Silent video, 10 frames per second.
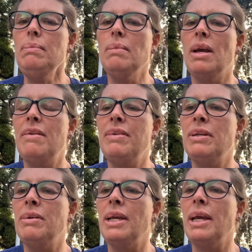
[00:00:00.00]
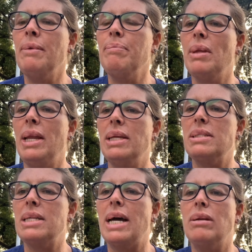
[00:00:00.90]
of Enrique, and it's
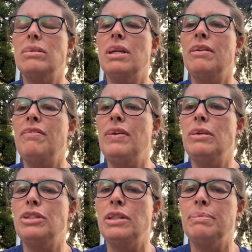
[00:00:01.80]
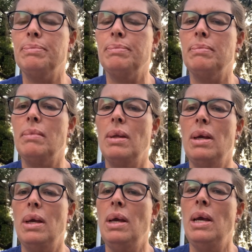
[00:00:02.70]
titled Confusion.
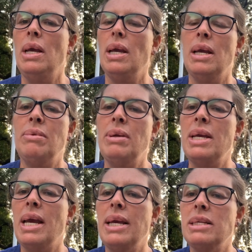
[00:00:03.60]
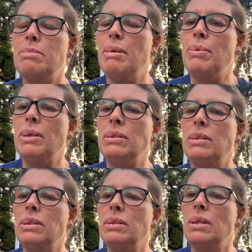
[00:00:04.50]
Enrique is
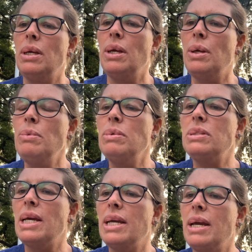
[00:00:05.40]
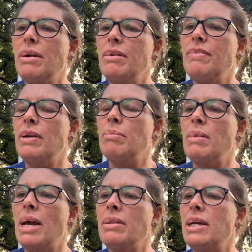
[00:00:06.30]
bewildered. Who will take care of him
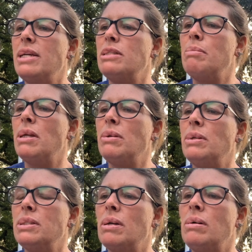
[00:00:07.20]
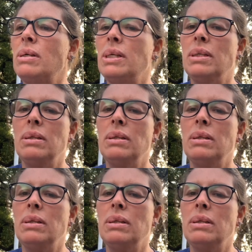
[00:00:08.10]
now that his mother is gone?